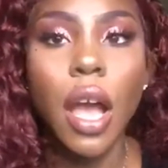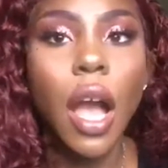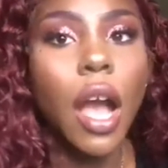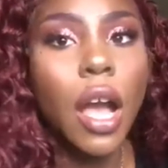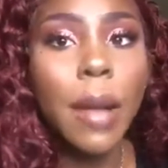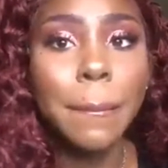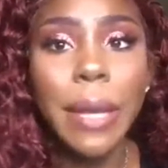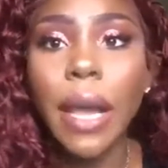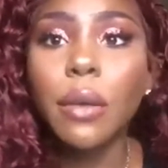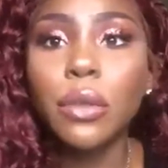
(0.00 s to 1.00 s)
But
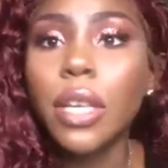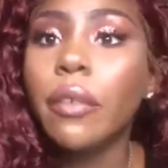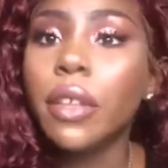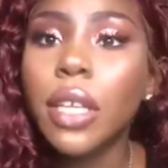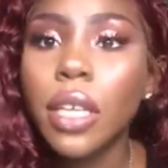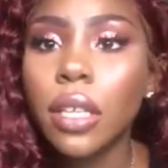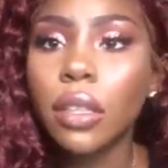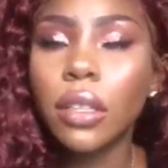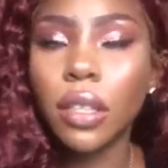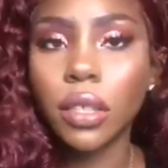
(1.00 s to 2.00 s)
I will definitely
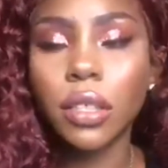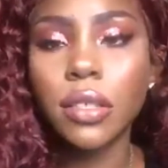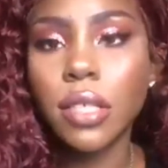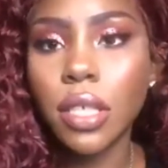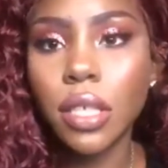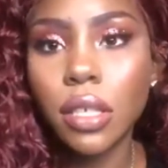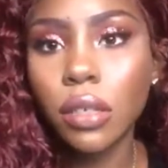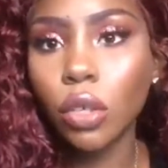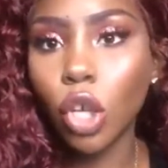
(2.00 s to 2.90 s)
look to see